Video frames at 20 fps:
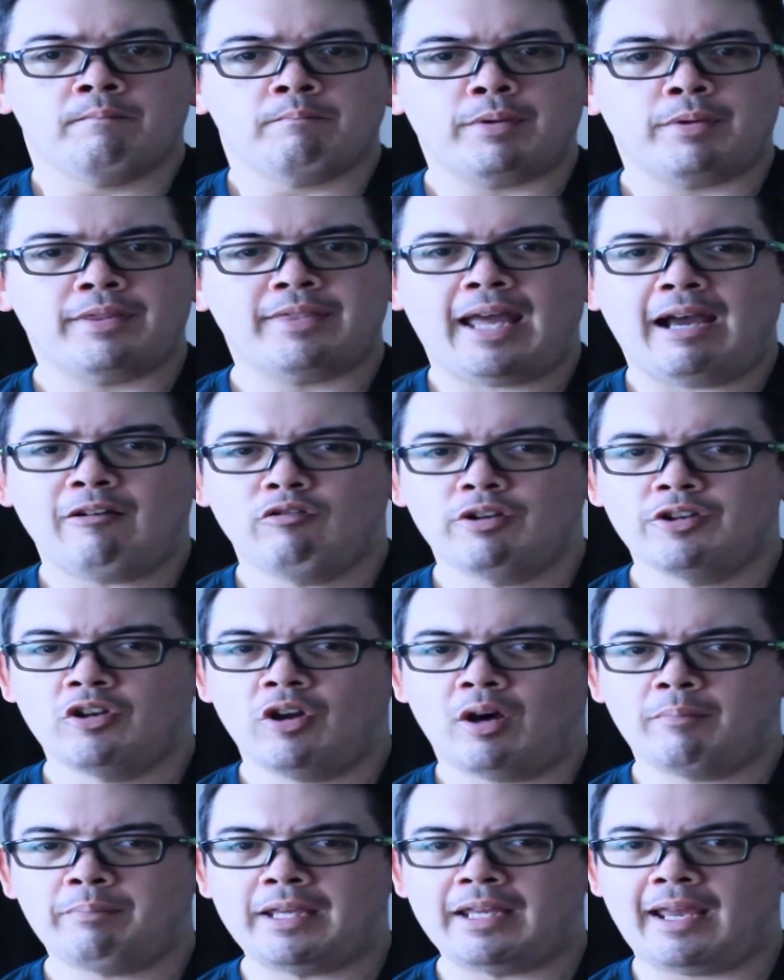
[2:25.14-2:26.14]
But that would
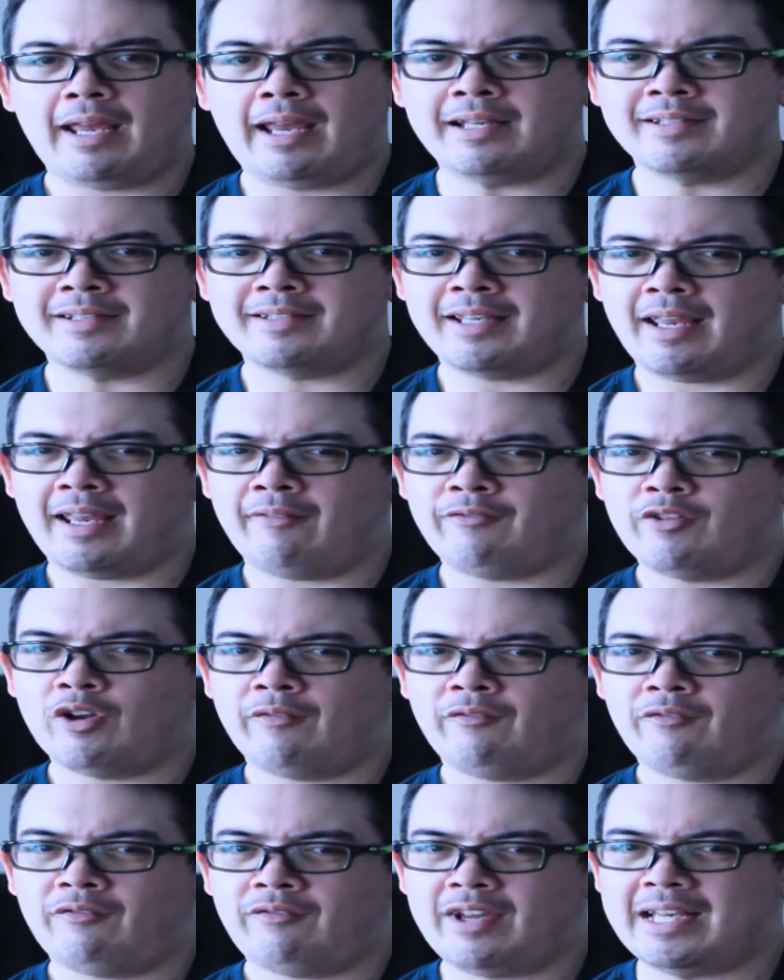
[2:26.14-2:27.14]
not be easy if
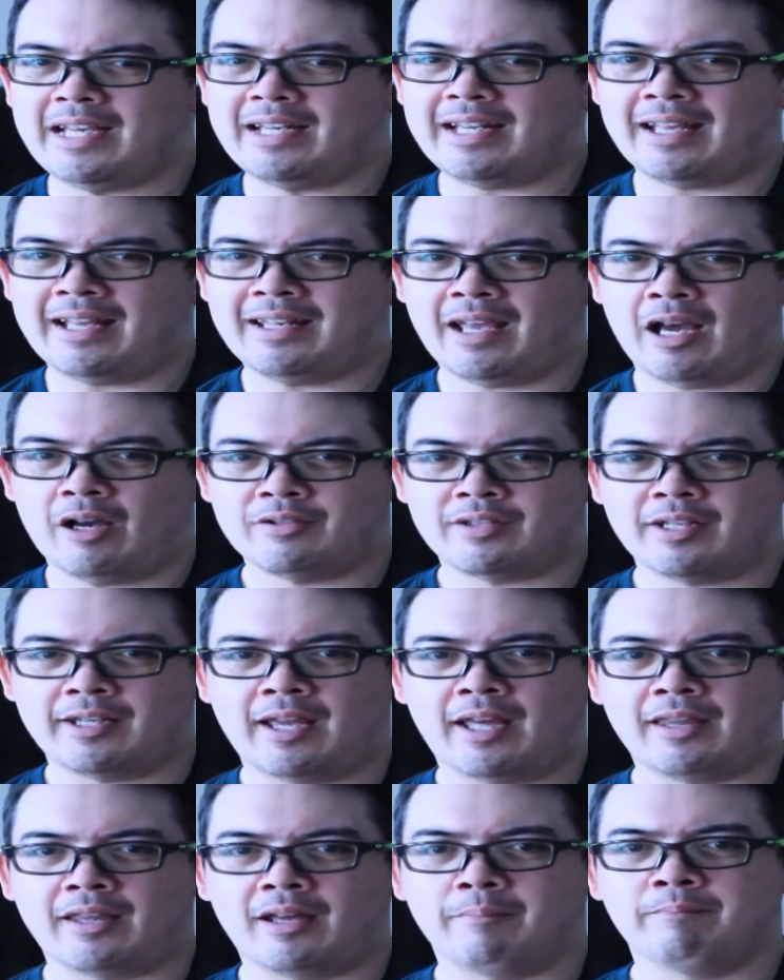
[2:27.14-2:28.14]
your feet are nailed
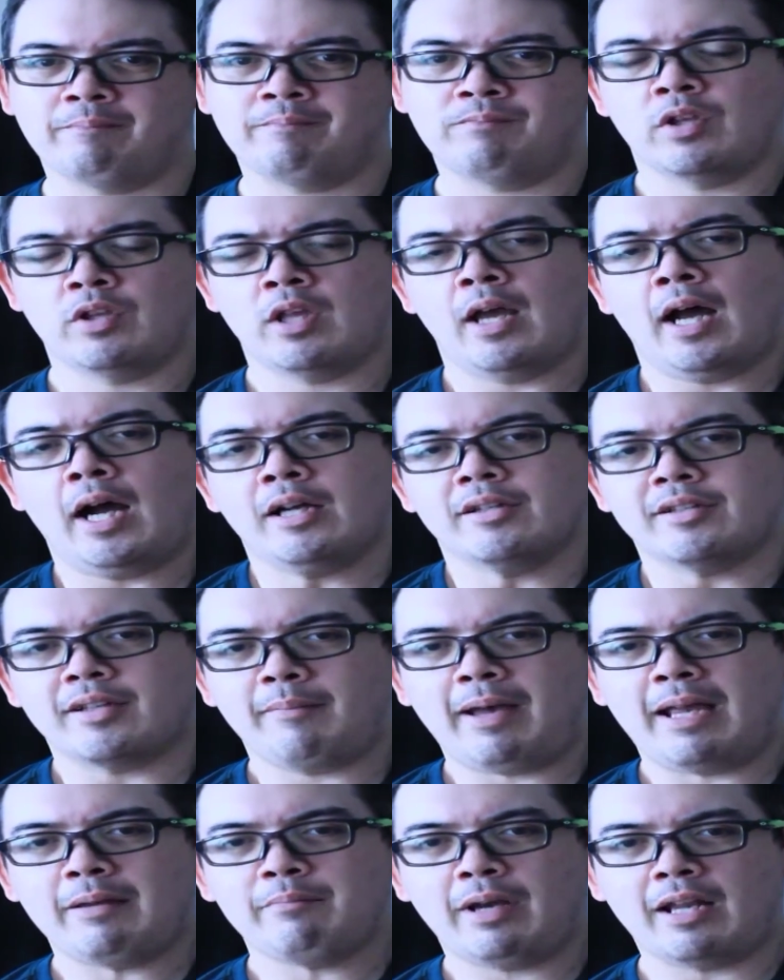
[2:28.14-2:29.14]
together.
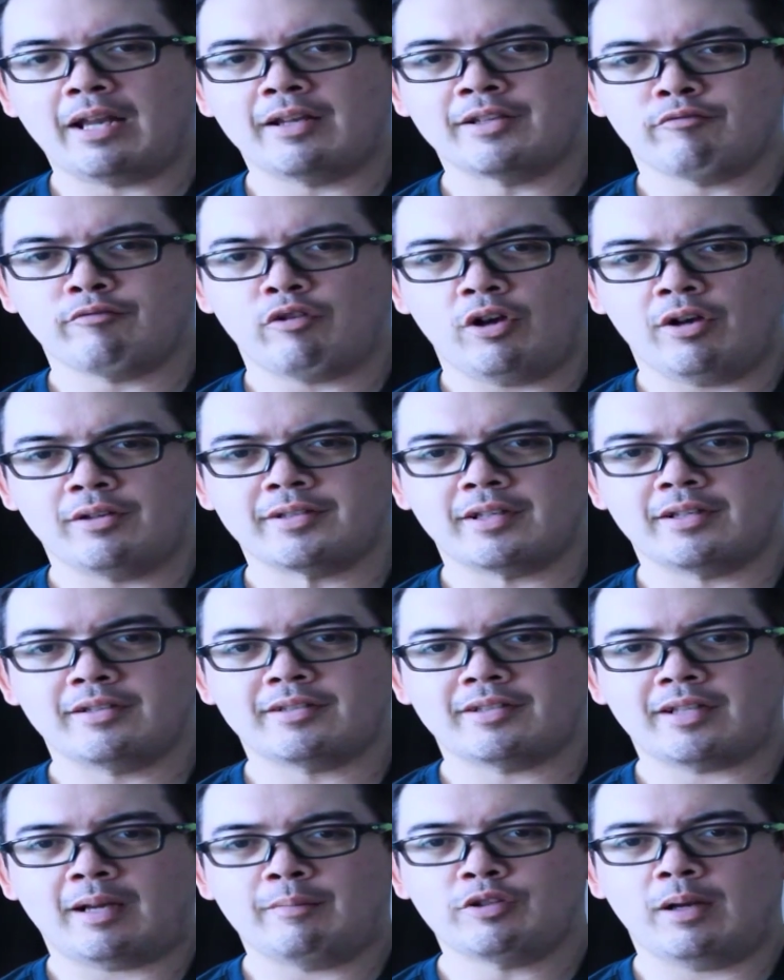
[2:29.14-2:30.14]
To make matters worse,
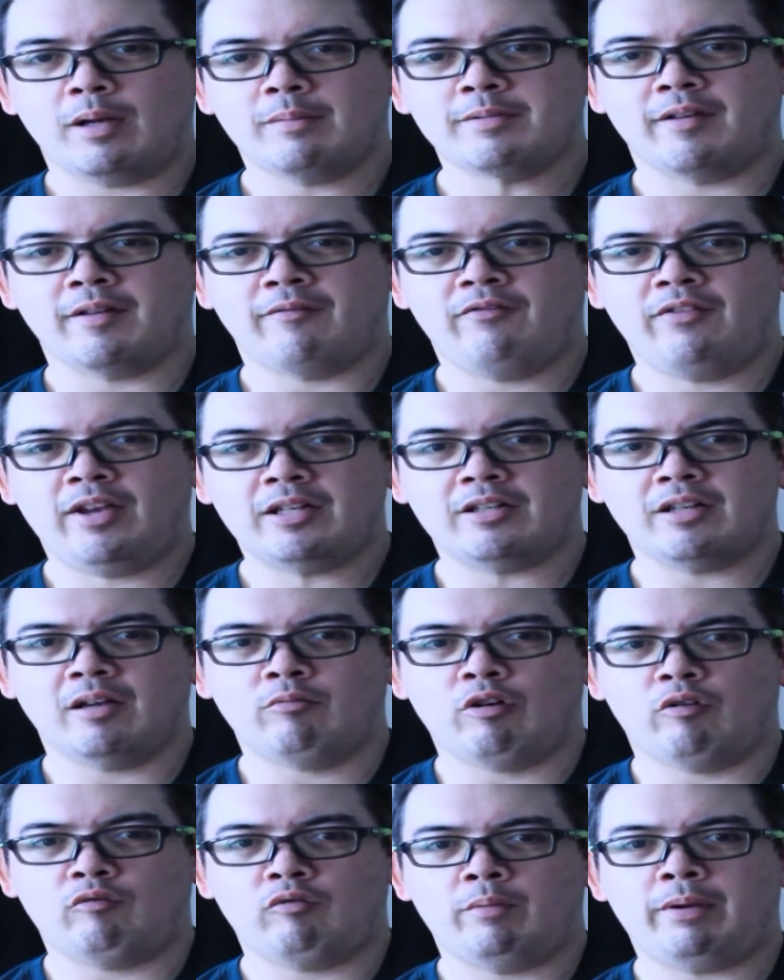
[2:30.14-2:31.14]
sometimes the
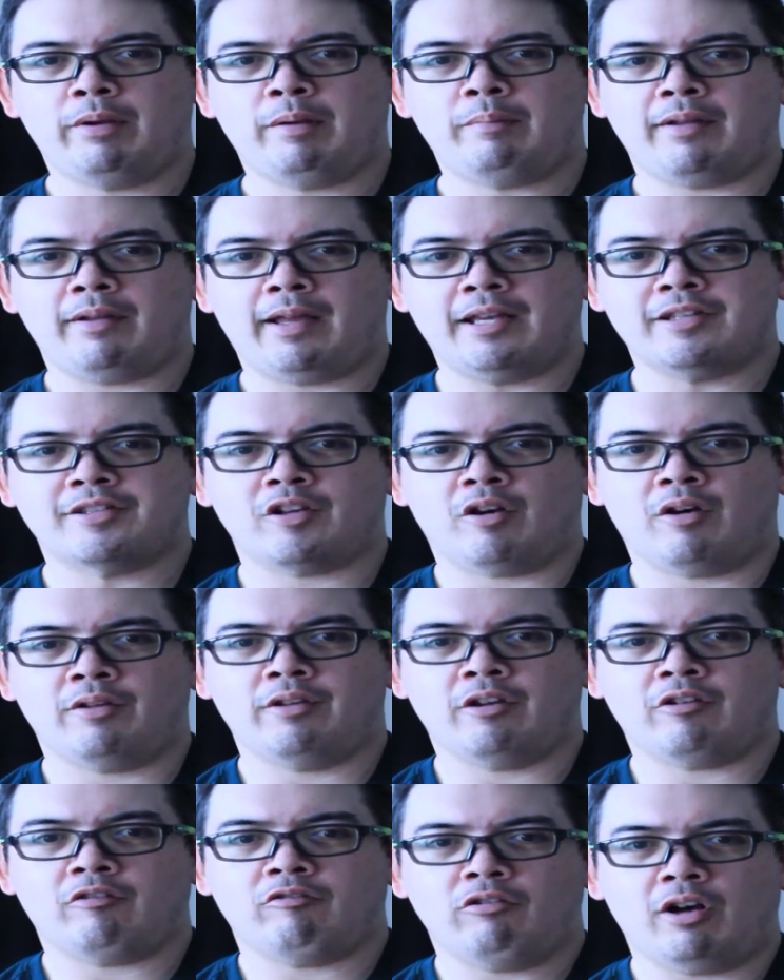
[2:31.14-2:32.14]
victim would be placed on
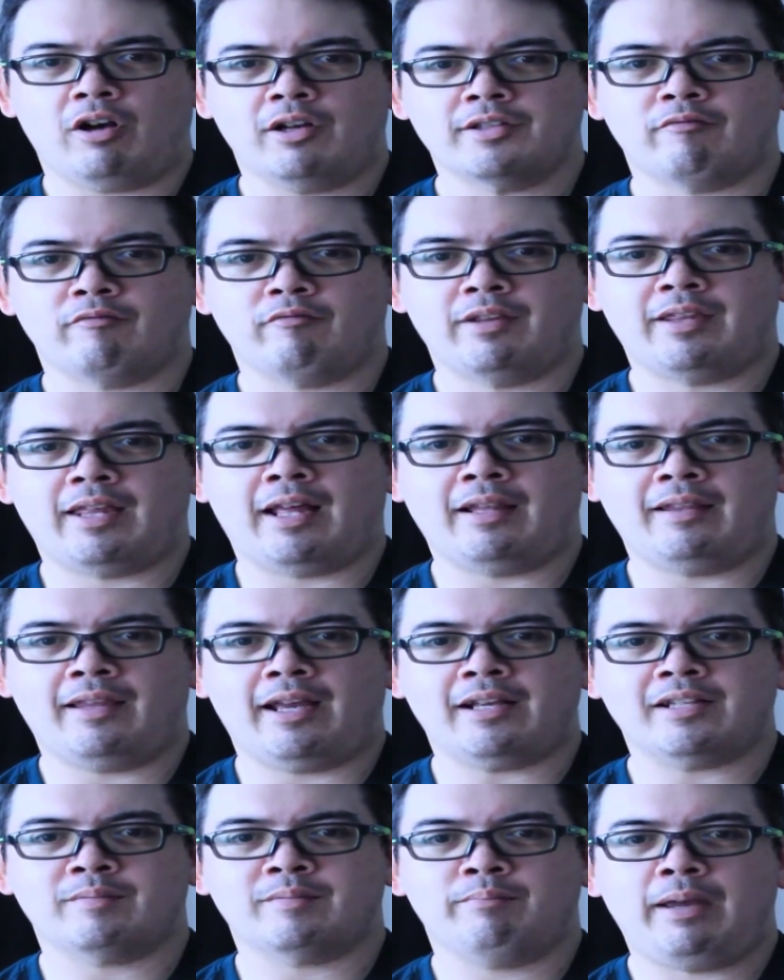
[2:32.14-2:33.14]
the cross with their
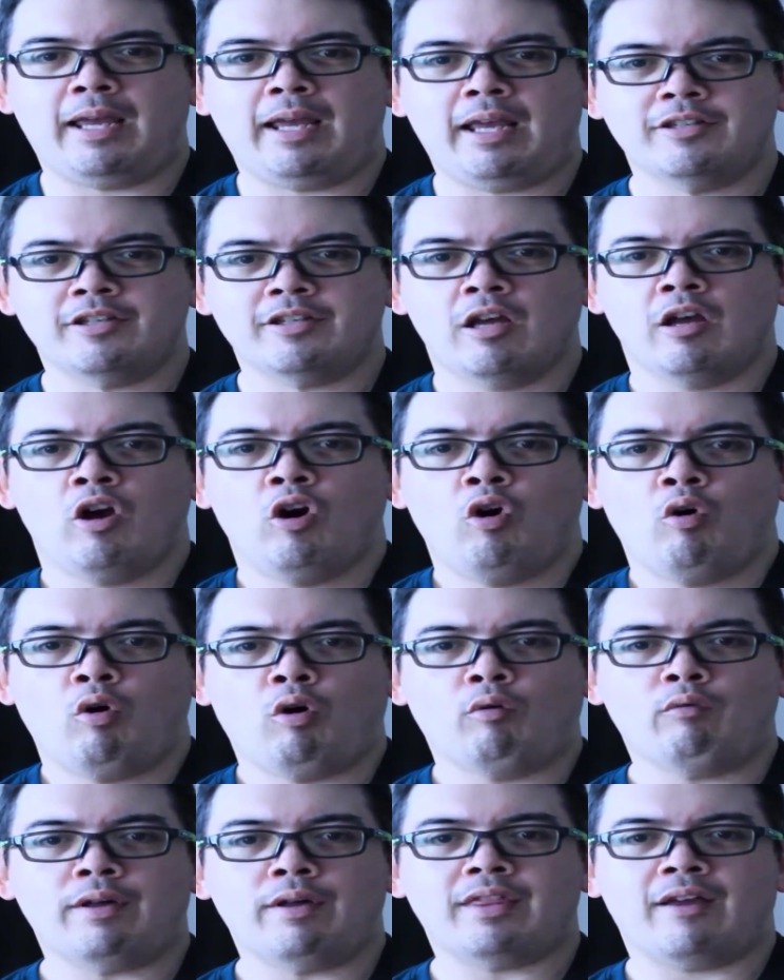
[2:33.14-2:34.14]
legs bent
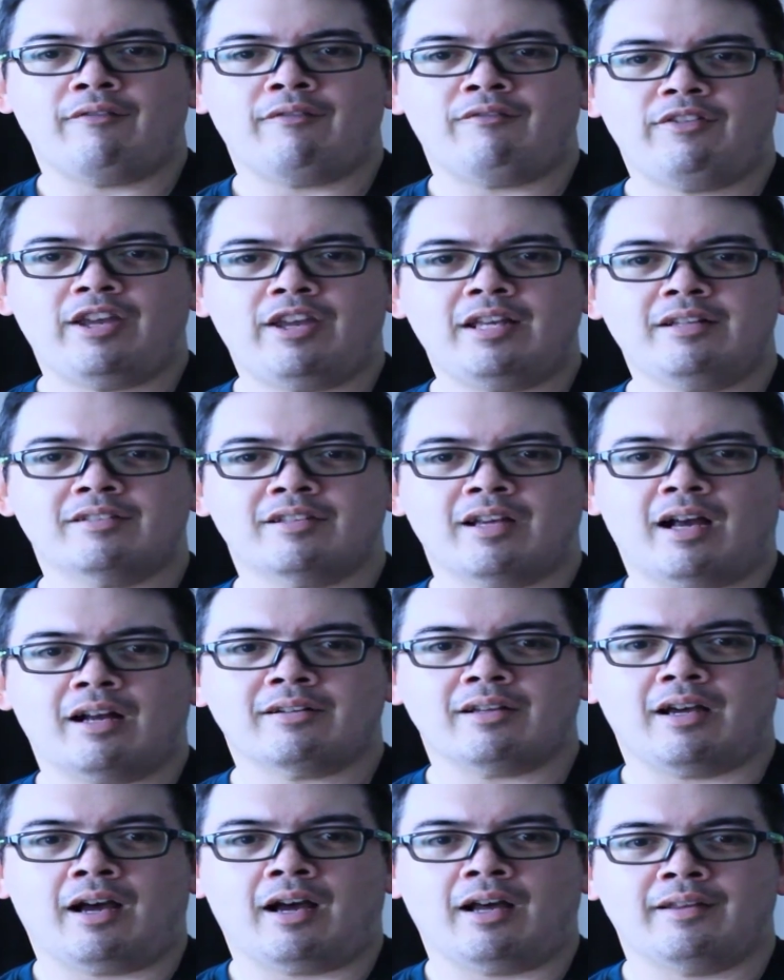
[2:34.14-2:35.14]
or with their feet
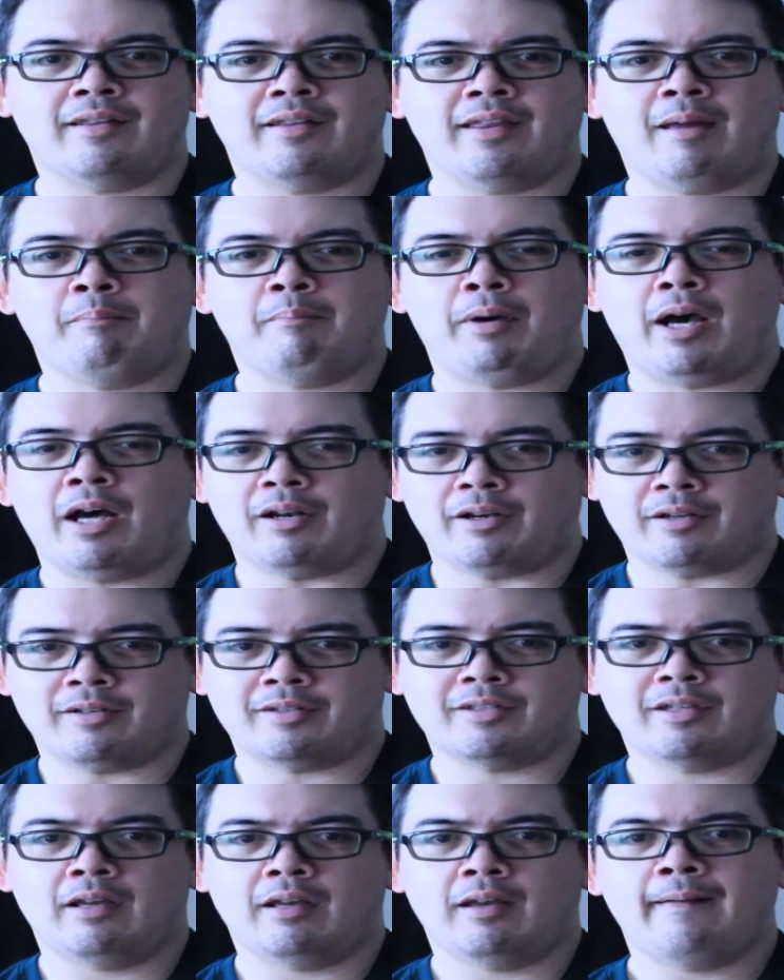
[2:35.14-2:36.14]
tucked under their
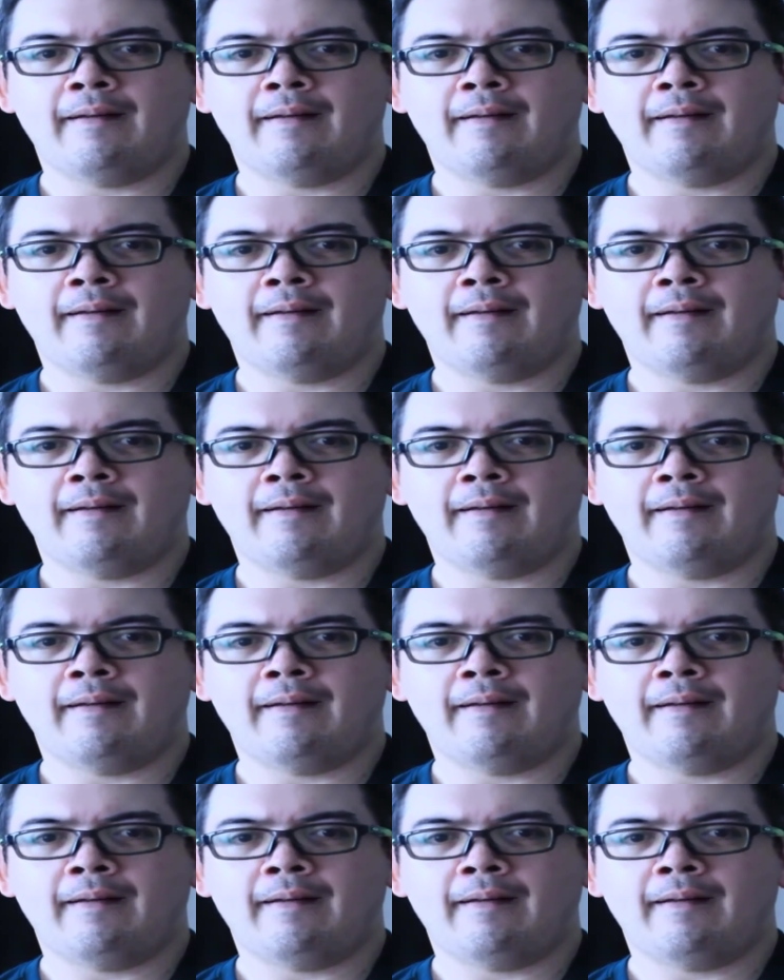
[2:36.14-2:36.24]
buttocks.